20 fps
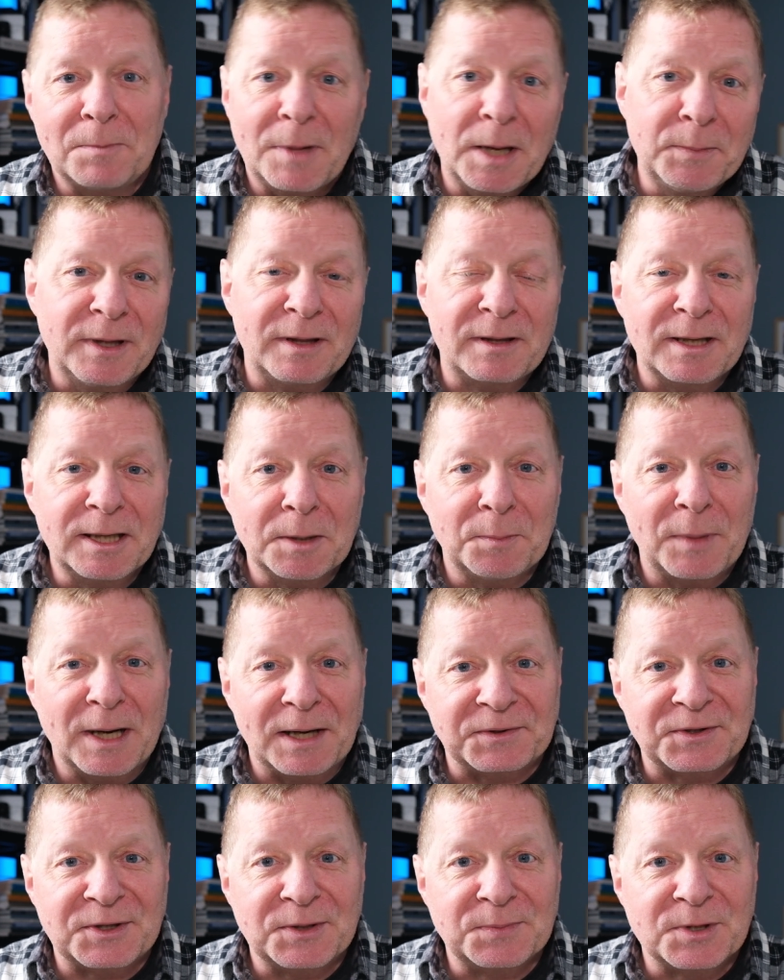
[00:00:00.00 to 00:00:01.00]
Maybe think
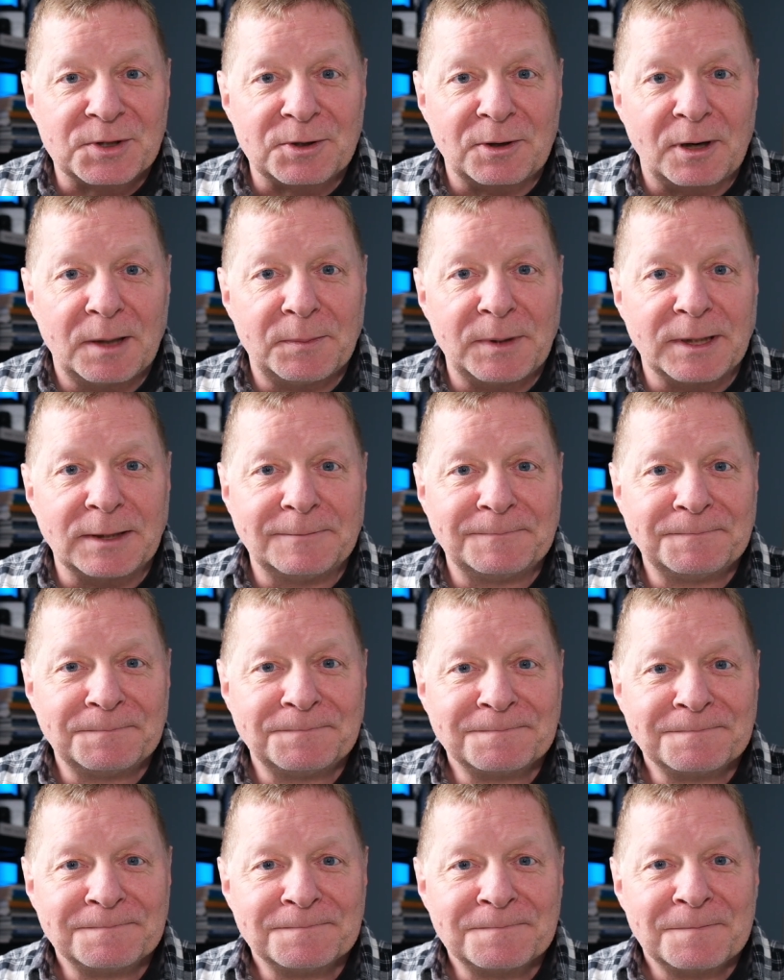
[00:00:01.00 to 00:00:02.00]
about subscribing.
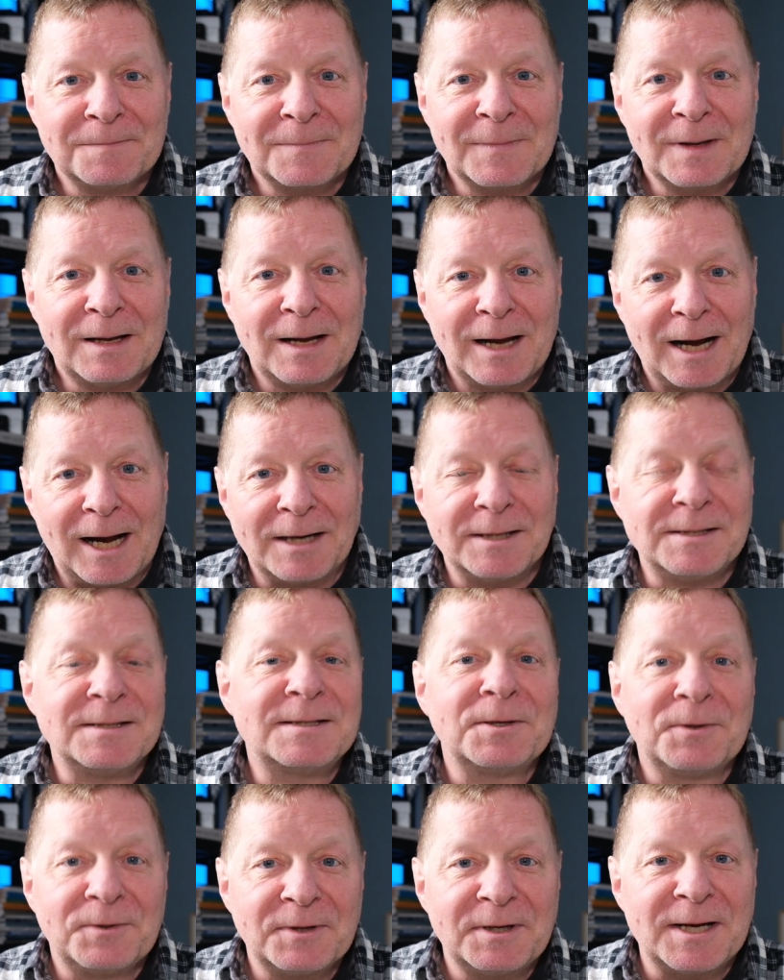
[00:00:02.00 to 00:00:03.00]
And
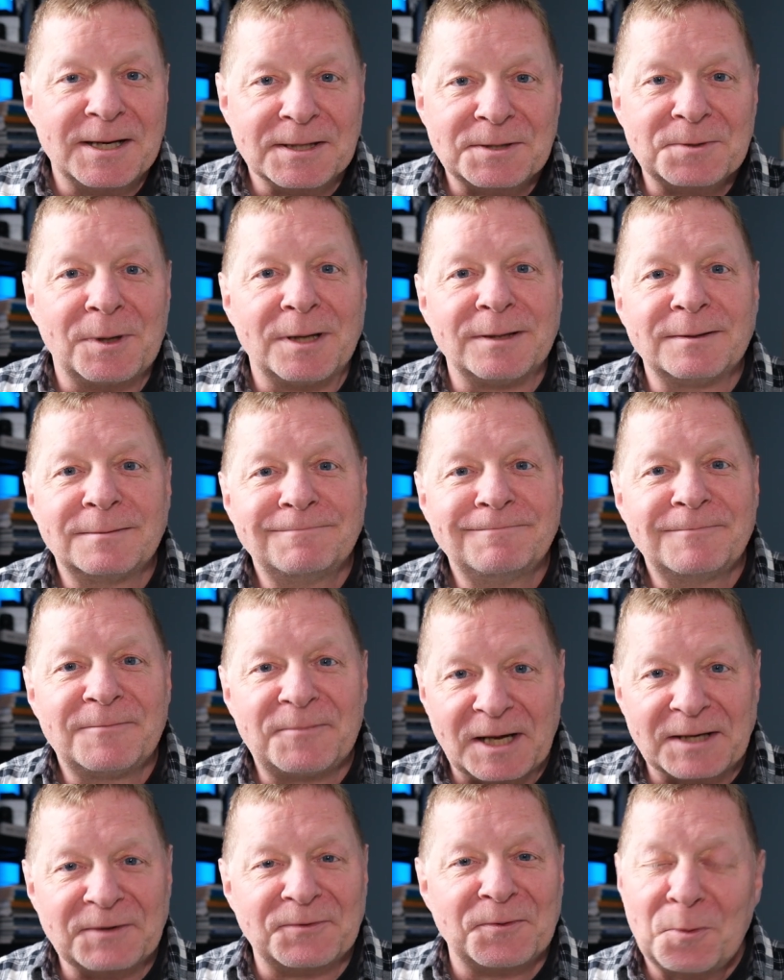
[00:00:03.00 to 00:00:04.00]
until the next one,
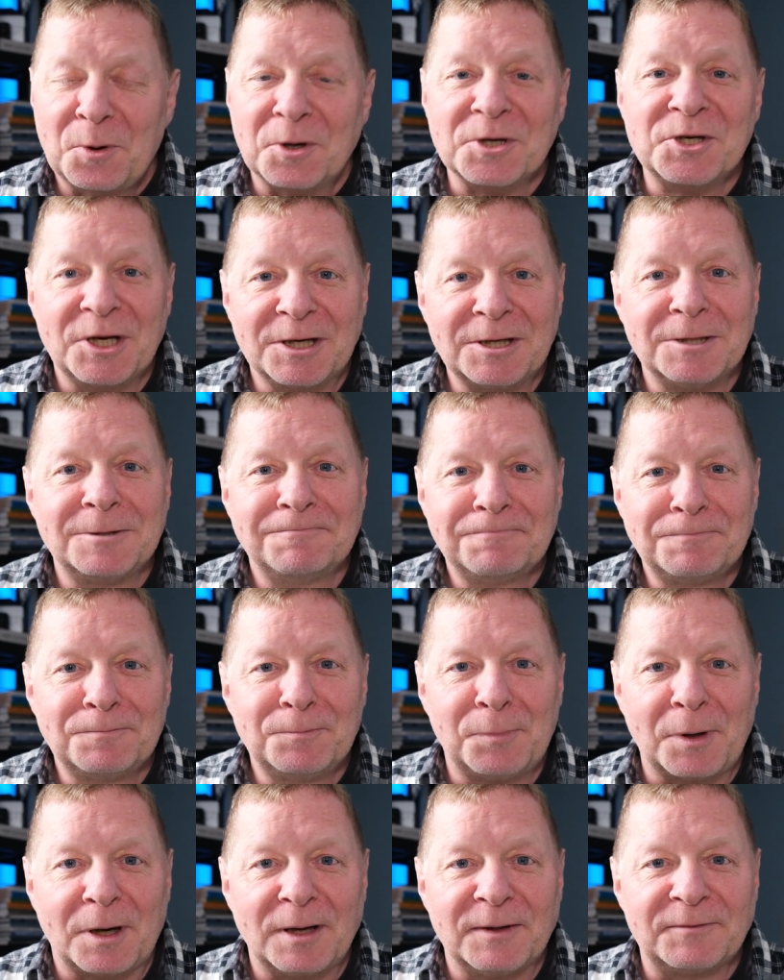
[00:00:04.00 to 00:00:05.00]
thanks for watching and
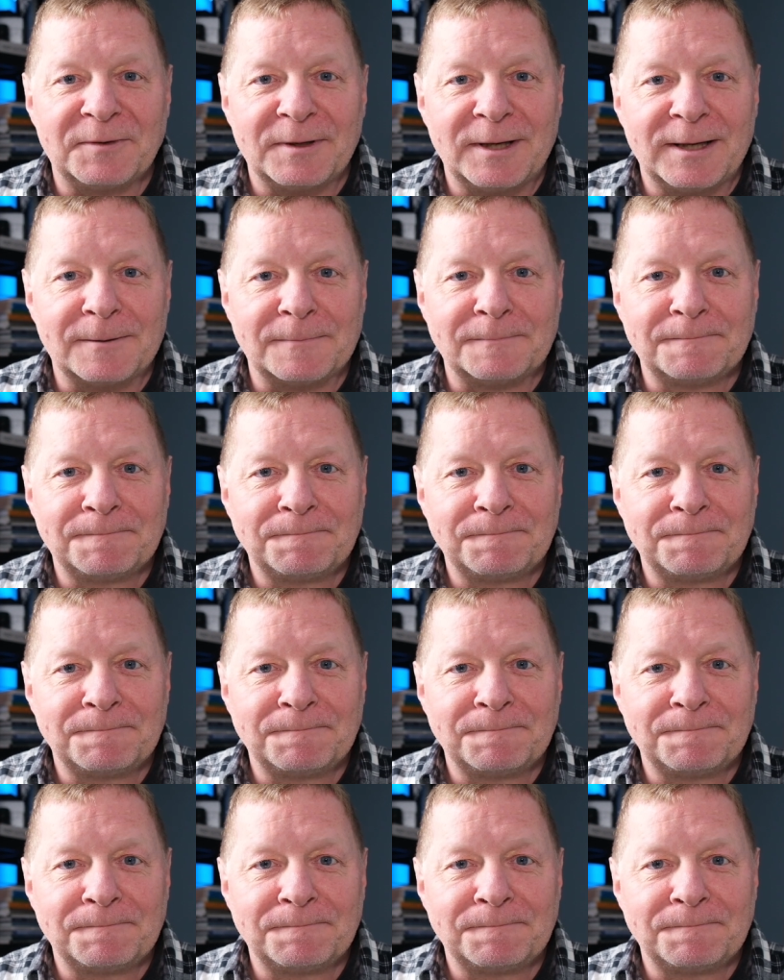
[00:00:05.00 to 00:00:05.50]
bye for now.